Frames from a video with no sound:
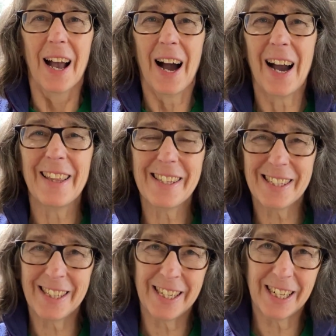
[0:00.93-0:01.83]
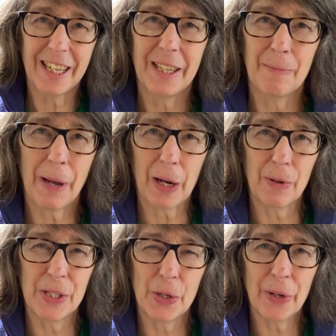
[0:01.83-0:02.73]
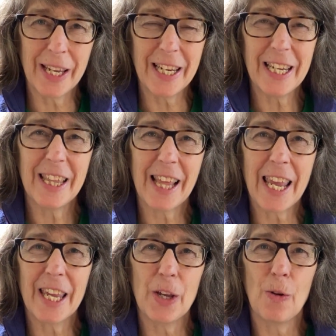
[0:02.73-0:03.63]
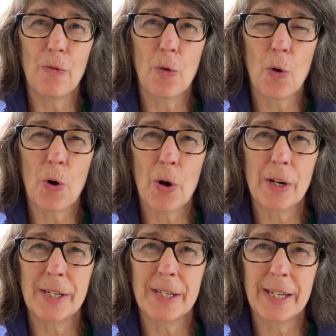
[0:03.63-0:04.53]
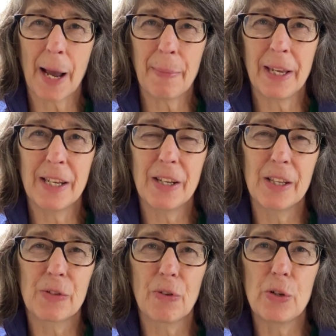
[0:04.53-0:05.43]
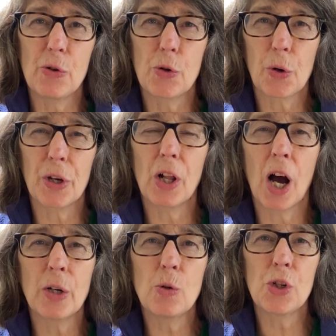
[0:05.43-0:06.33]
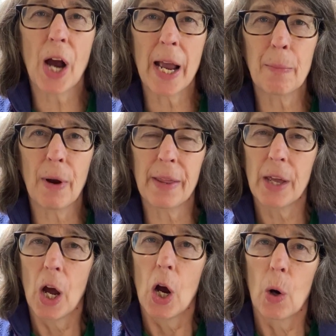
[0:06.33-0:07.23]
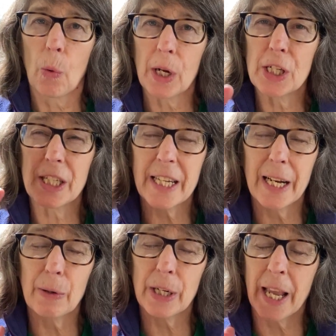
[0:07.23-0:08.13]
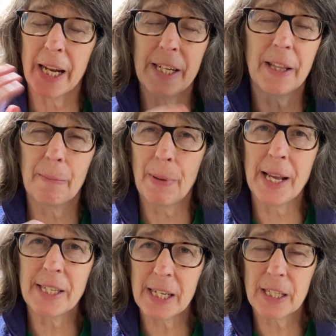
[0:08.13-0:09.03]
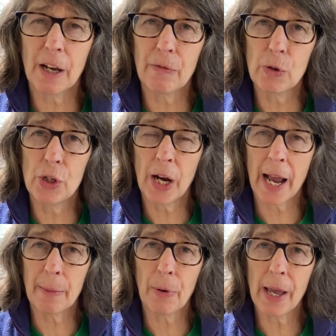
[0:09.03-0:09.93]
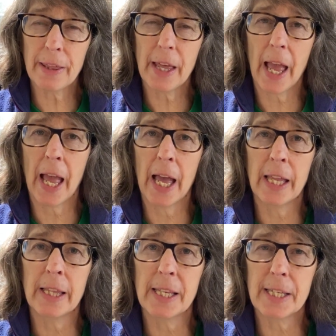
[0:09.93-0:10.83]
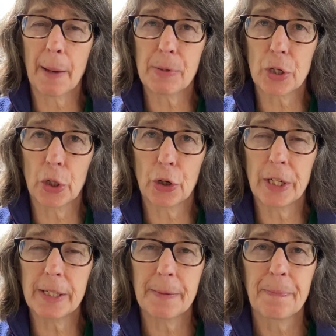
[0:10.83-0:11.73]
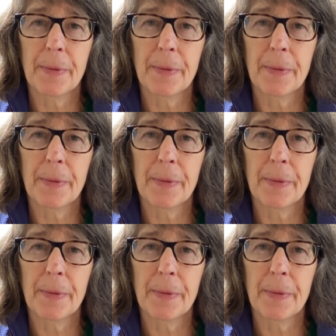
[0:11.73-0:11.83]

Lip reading: Hi, this is Linda, the Backwoods Yogini. Thank you for tapping into this free tutorial on Ujjayi breath. We're going to just get into the basics of Ujjayi breath and the steps to learn it.